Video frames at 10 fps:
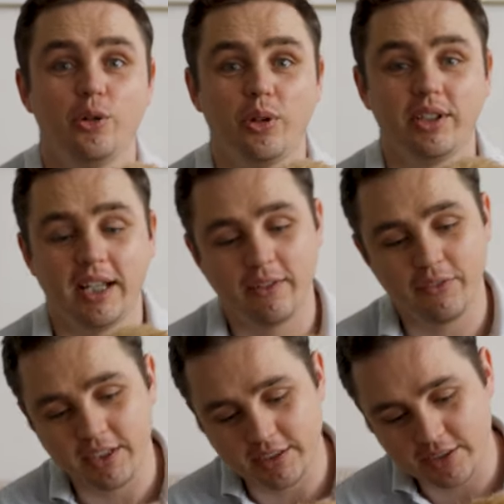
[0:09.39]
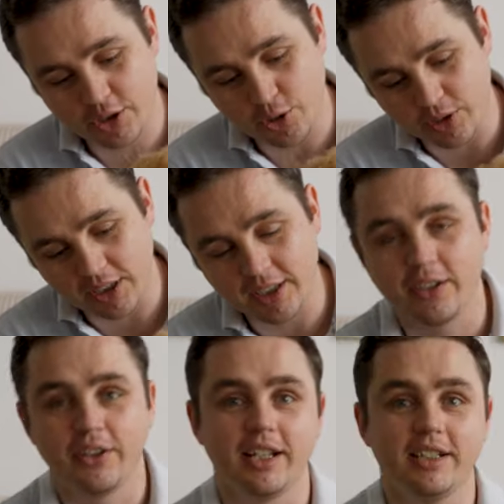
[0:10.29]
want to have these cute
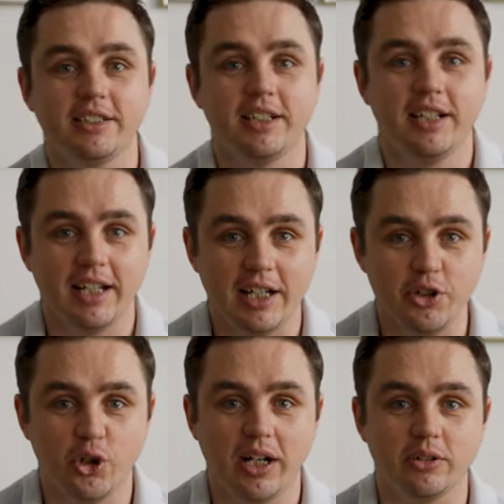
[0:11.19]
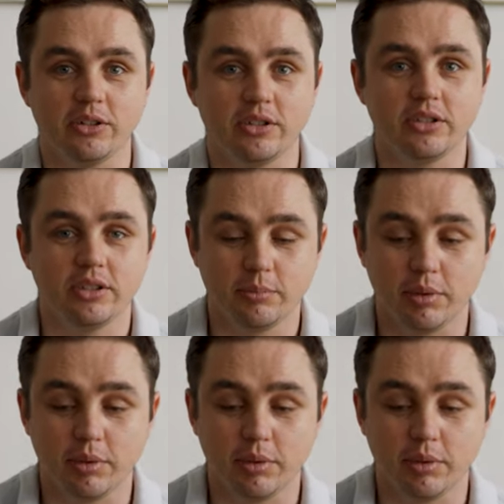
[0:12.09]
little things in your house.